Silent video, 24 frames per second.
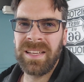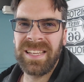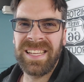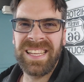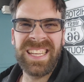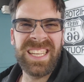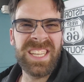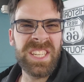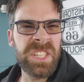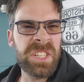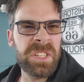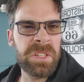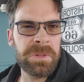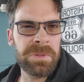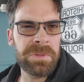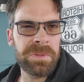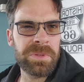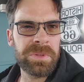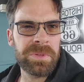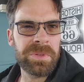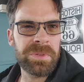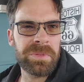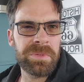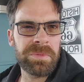
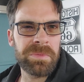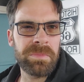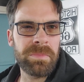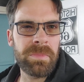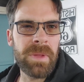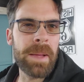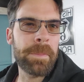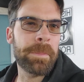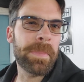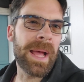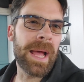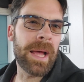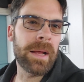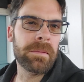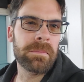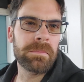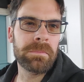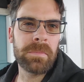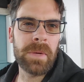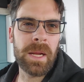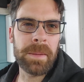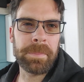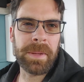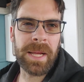issues, not bad
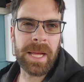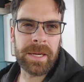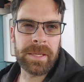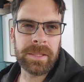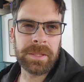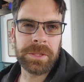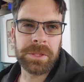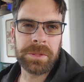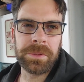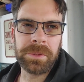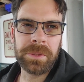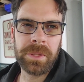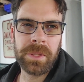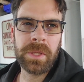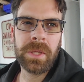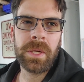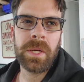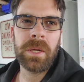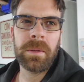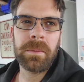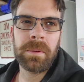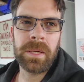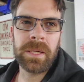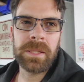issues.
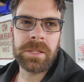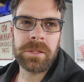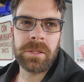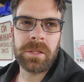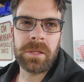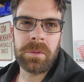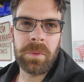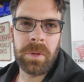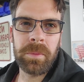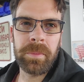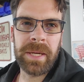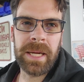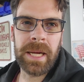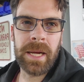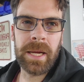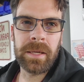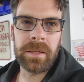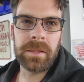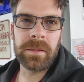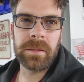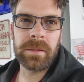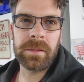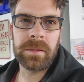But let's look at what we got.